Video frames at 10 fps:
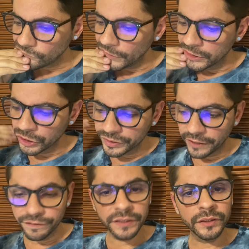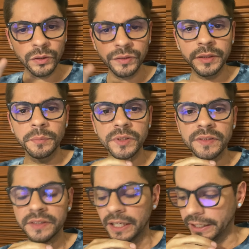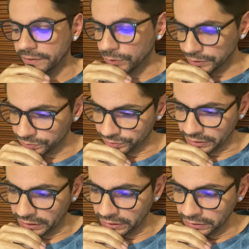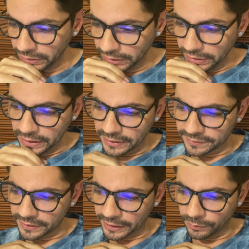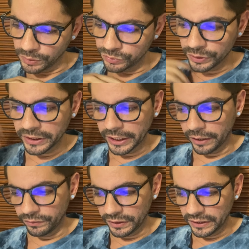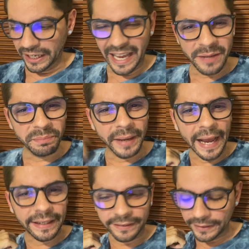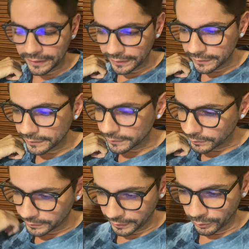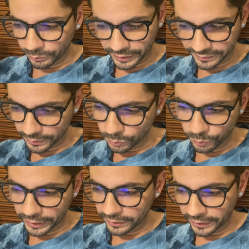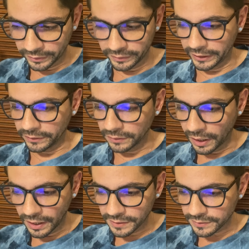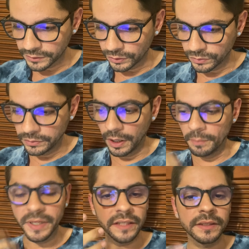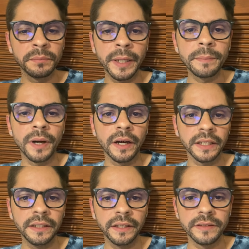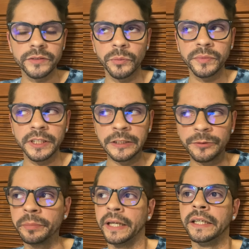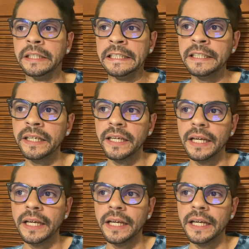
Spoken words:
the physical symptoms that I was feeling is that I was really heavy. I had back knee, always at weight and gain loss, numbness in my body and sometimes pain.